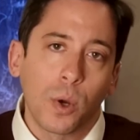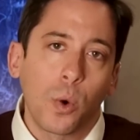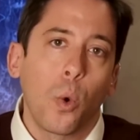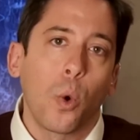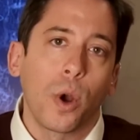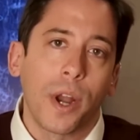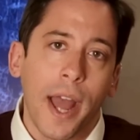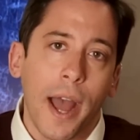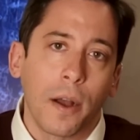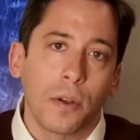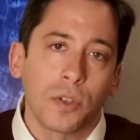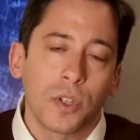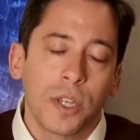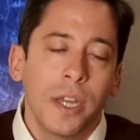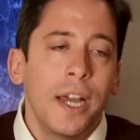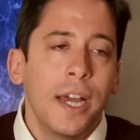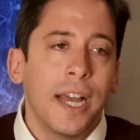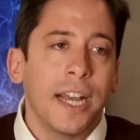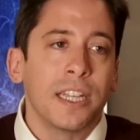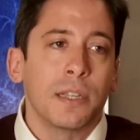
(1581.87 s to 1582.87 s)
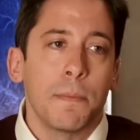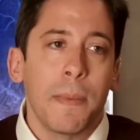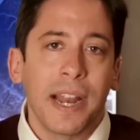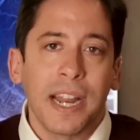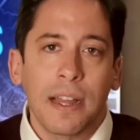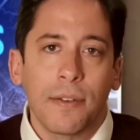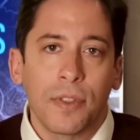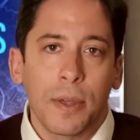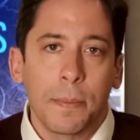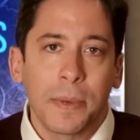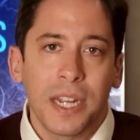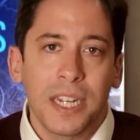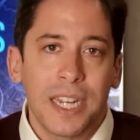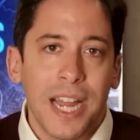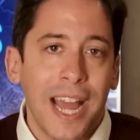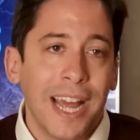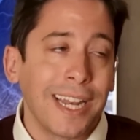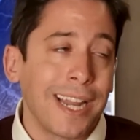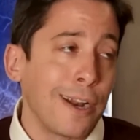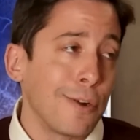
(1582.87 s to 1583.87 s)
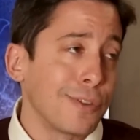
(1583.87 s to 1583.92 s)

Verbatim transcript: a courthouse, as many of them contend.